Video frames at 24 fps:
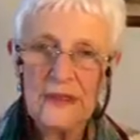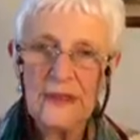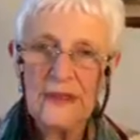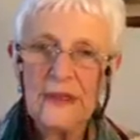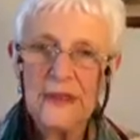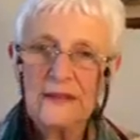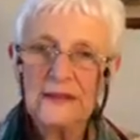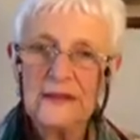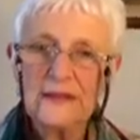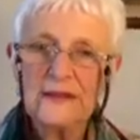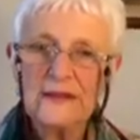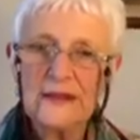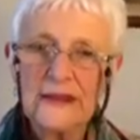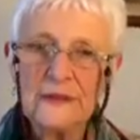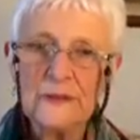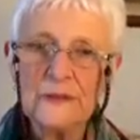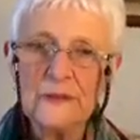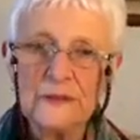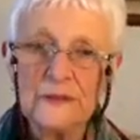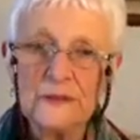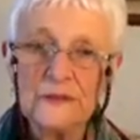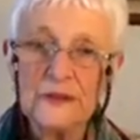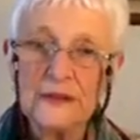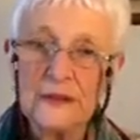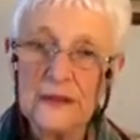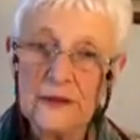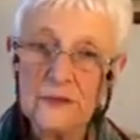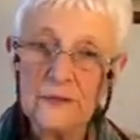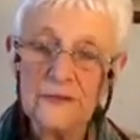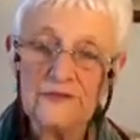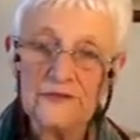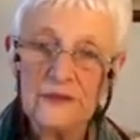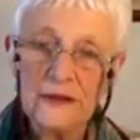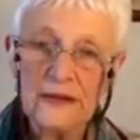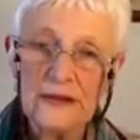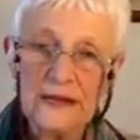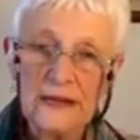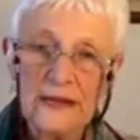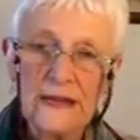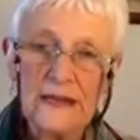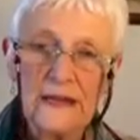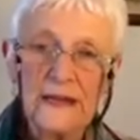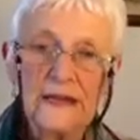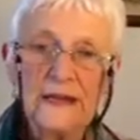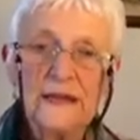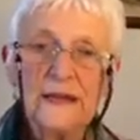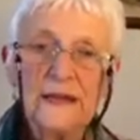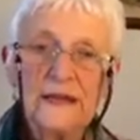that he would rely
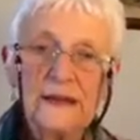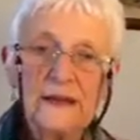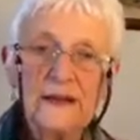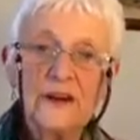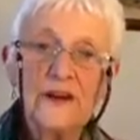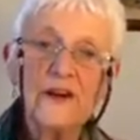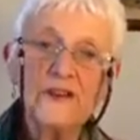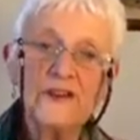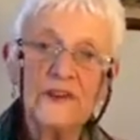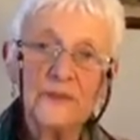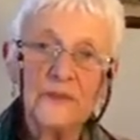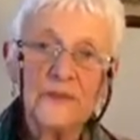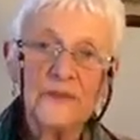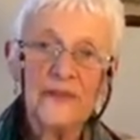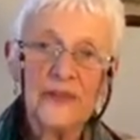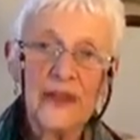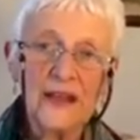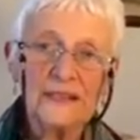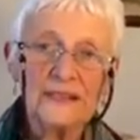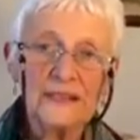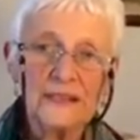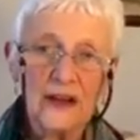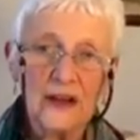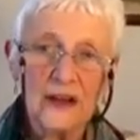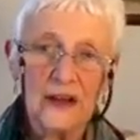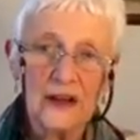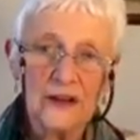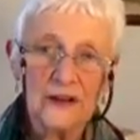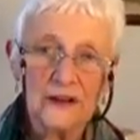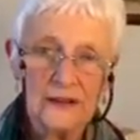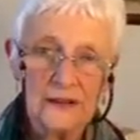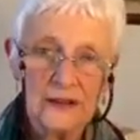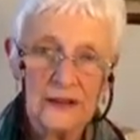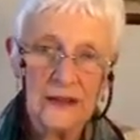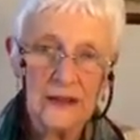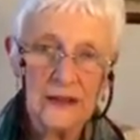100% on